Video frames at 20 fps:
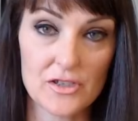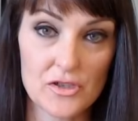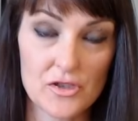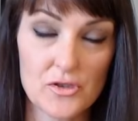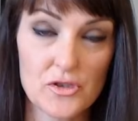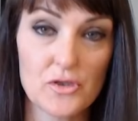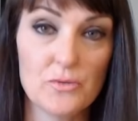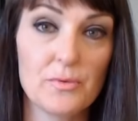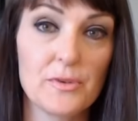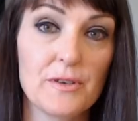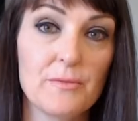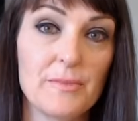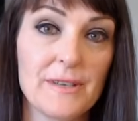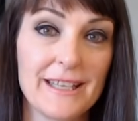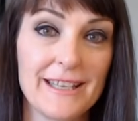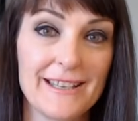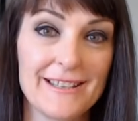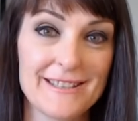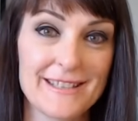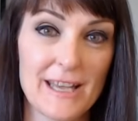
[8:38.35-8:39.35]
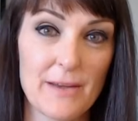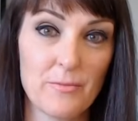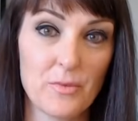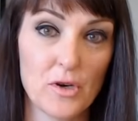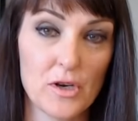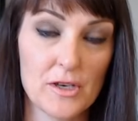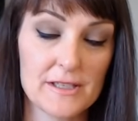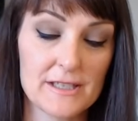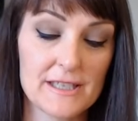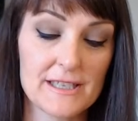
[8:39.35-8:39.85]
And Jupiter begins that
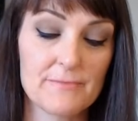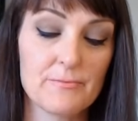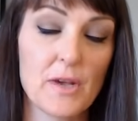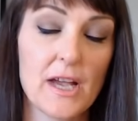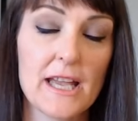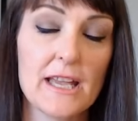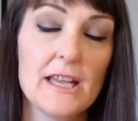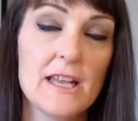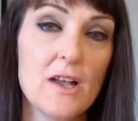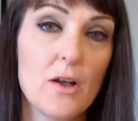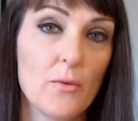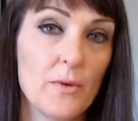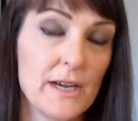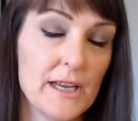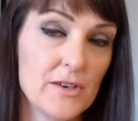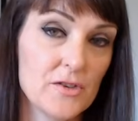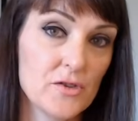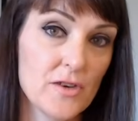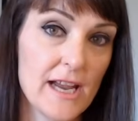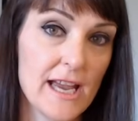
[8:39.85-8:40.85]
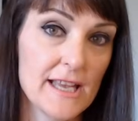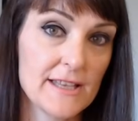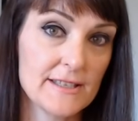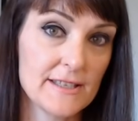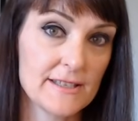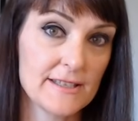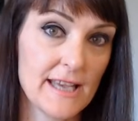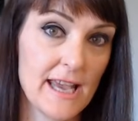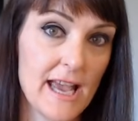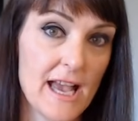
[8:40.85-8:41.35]
process by when he
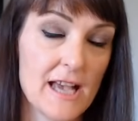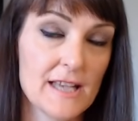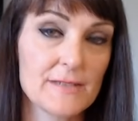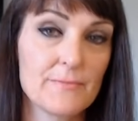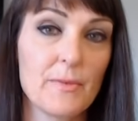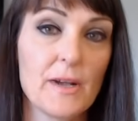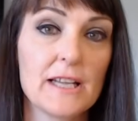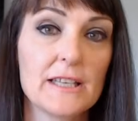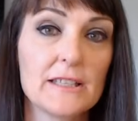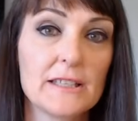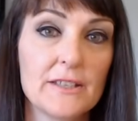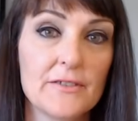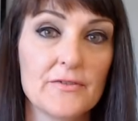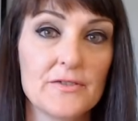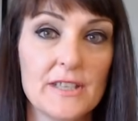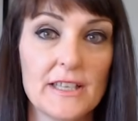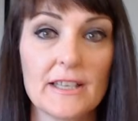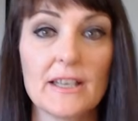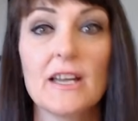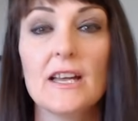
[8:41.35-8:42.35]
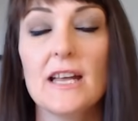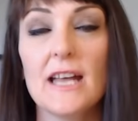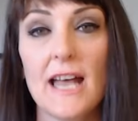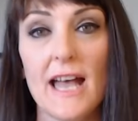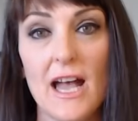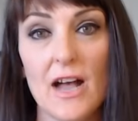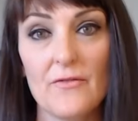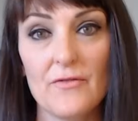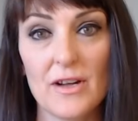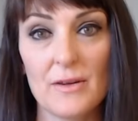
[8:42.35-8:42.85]
transits a house by lifting
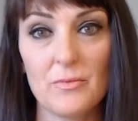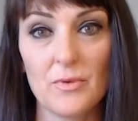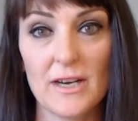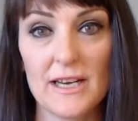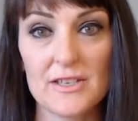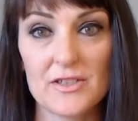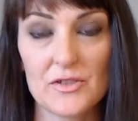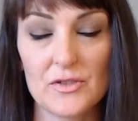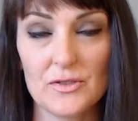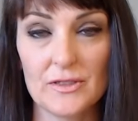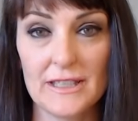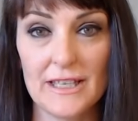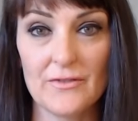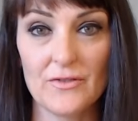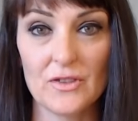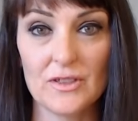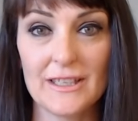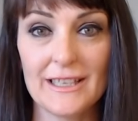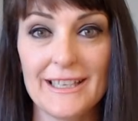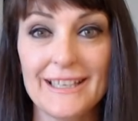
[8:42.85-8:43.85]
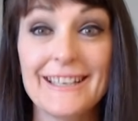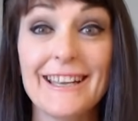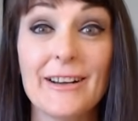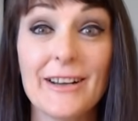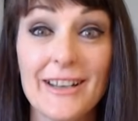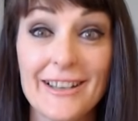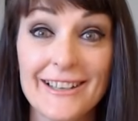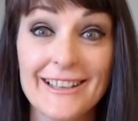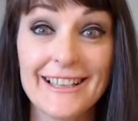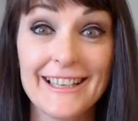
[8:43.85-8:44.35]
our vibrational level
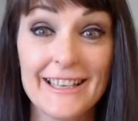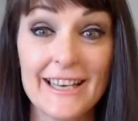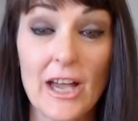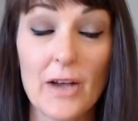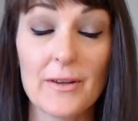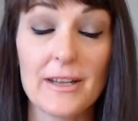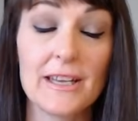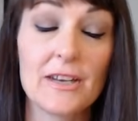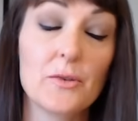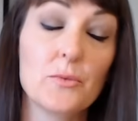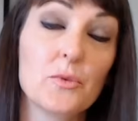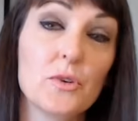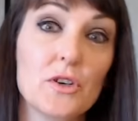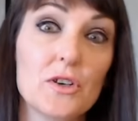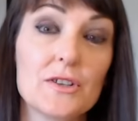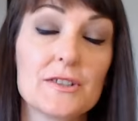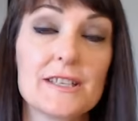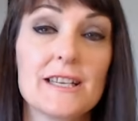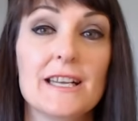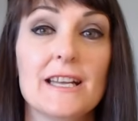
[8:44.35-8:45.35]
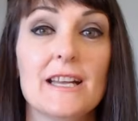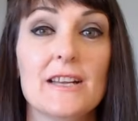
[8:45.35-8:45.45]
inner in our inner world